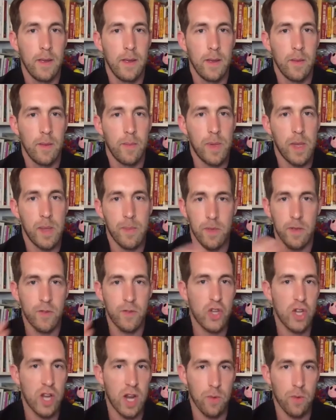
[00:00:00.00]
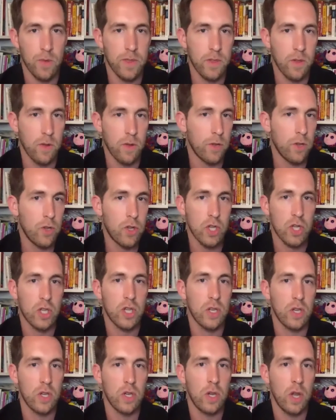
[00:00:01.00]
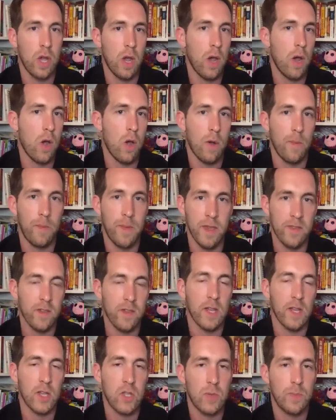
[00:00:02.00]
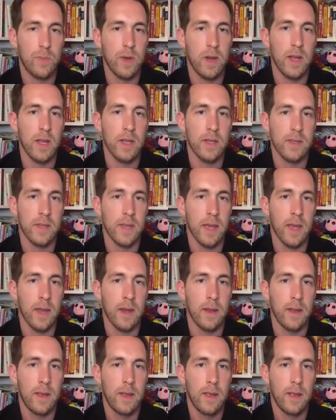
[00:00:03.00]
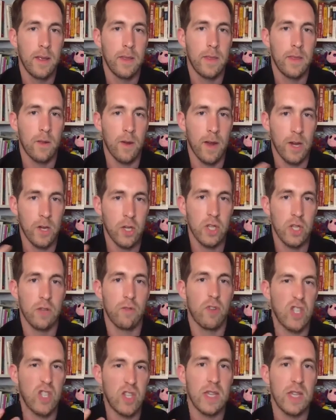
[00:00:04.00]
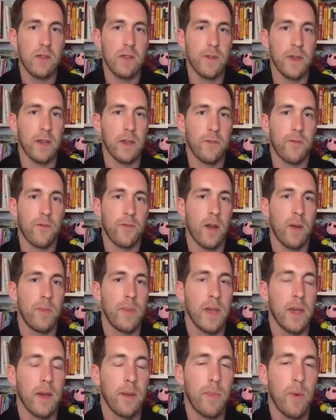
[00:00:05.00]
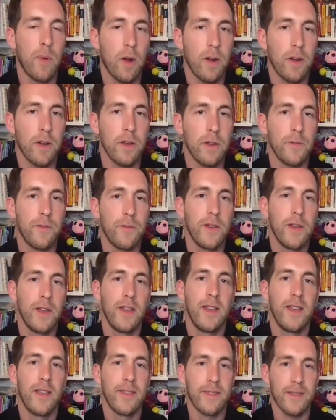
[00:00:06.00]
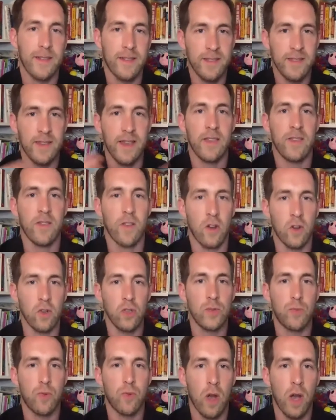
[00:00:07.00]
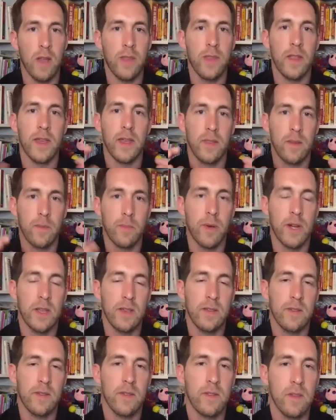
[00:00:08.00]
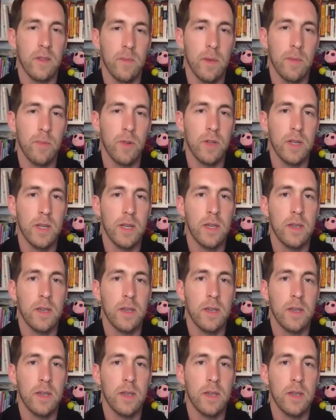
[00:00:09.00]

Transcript: people have shared with you, or you just know based on experience, that they're actually receiving from being a part of success circles broadly and the buddy system in particular?